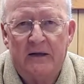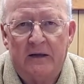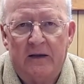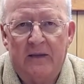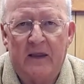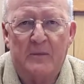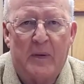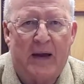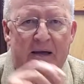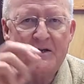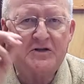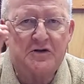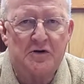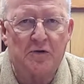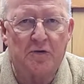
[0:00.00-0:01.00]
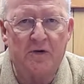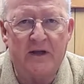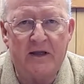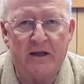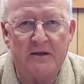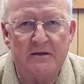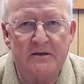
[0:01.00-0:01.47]
the pastor
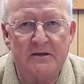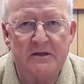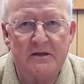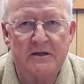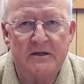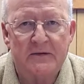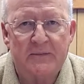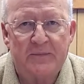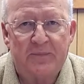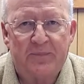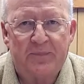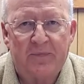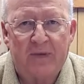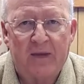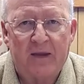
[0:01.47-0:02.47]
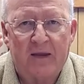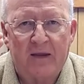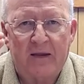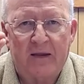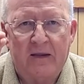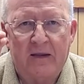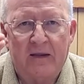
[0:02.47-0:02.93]
reads,
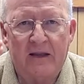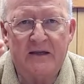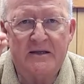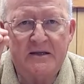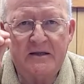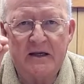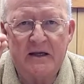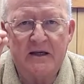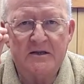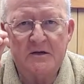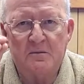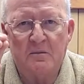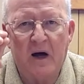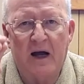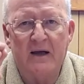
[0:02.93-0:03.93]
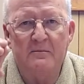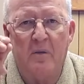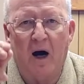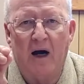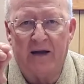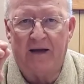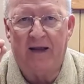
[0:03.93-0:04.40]
"This is my
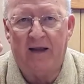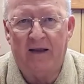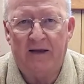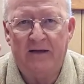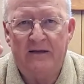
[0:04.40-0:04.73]
body,